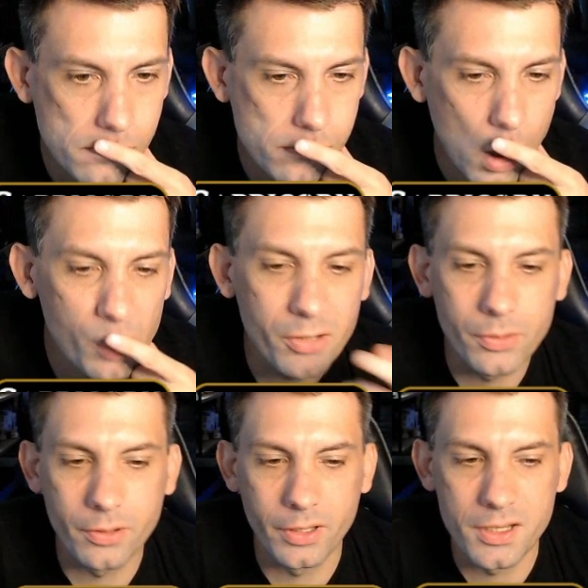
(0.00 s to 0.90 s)
Probably do it
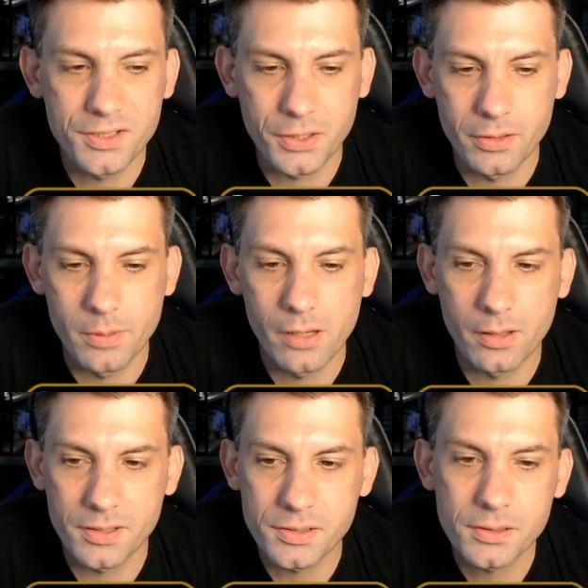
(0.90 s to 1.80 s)
during his turn, to be
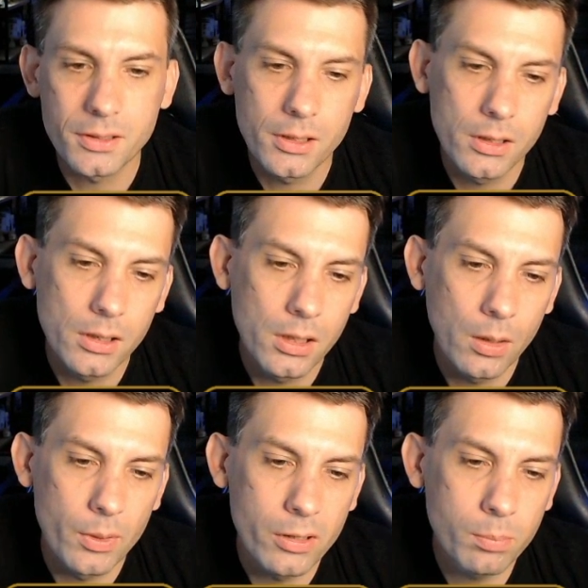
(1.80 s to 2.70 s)
honest.
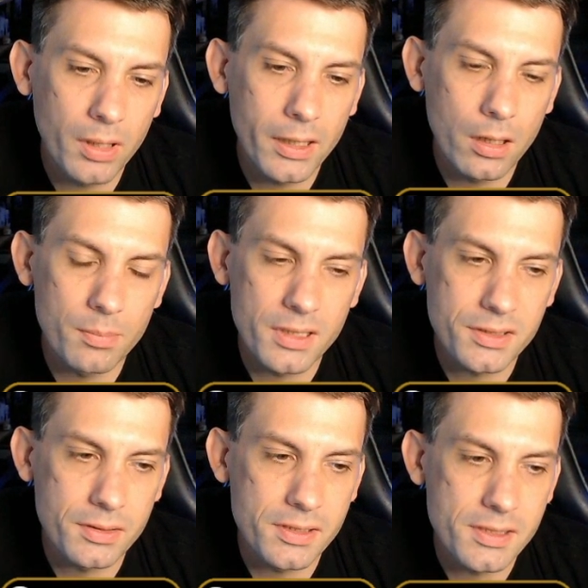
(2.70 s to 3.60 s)
We could play an Ob
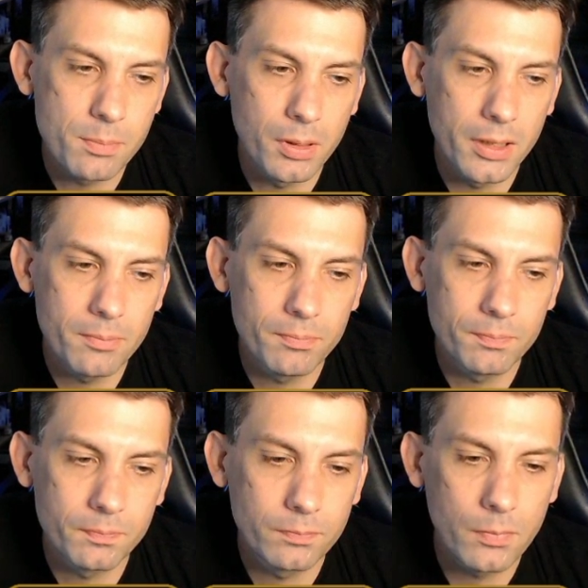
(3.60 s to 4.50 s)
Nixilis, but
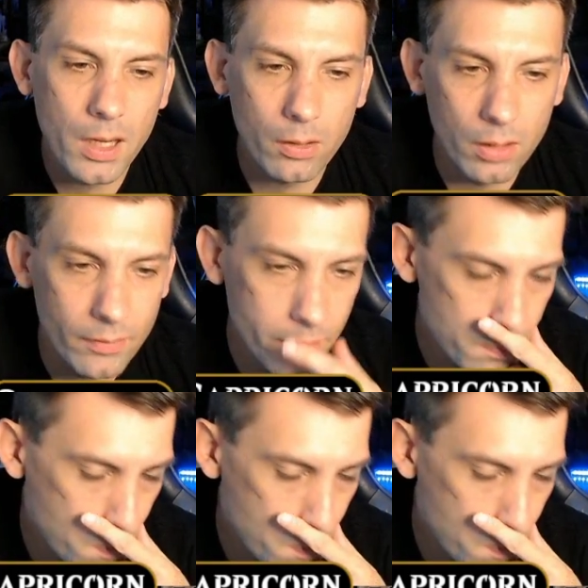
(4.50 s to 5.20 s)
I don't love it.